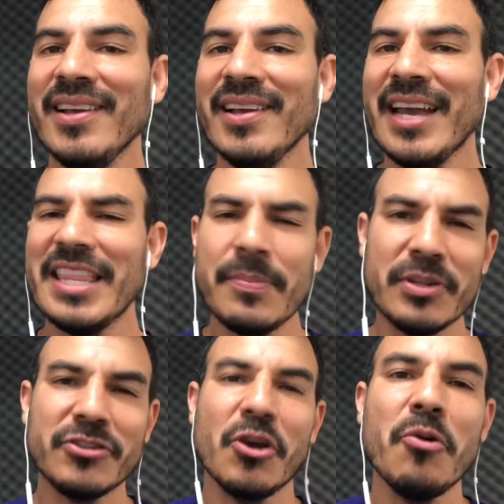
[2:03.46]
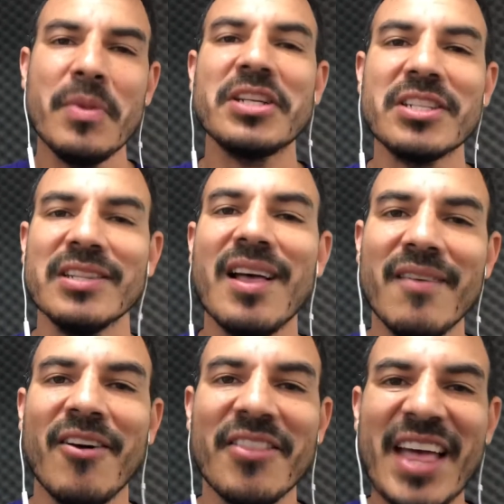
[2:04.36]
And they put so much love
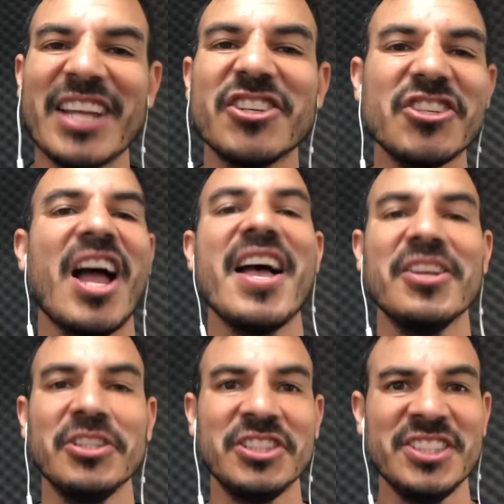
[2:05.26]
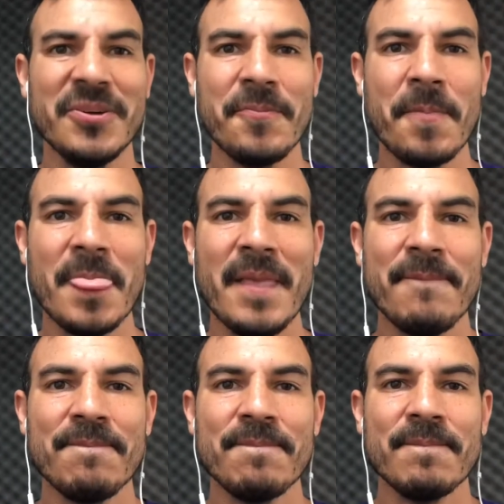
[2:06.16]
on that child.
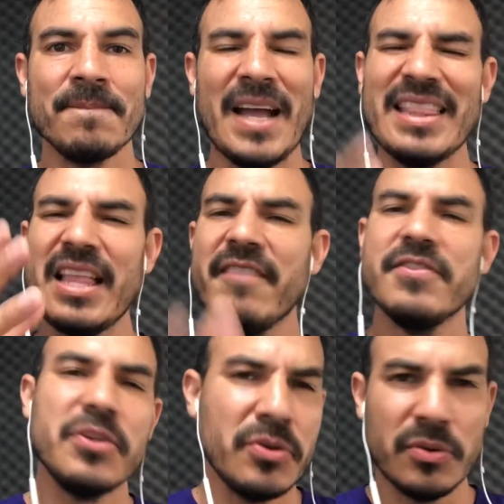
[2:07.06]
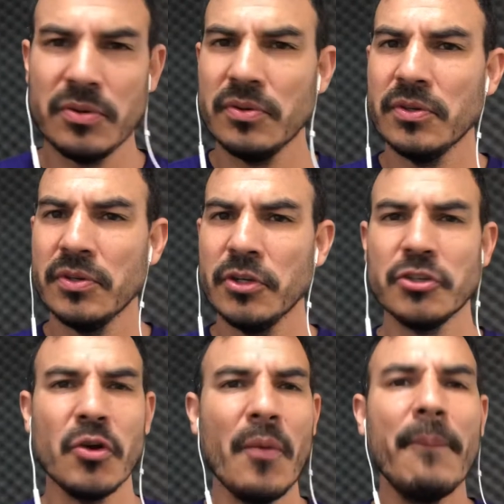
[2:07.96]
"I love you. You're
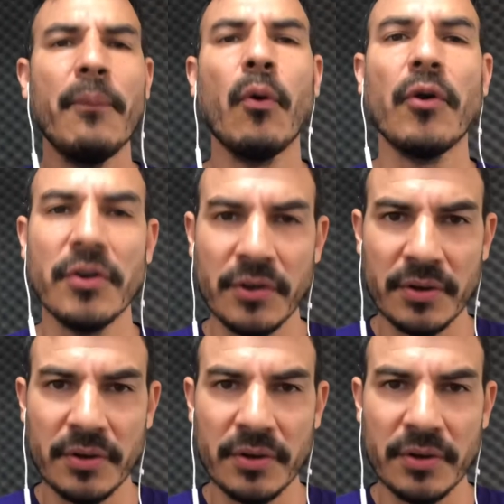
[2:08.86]
so important."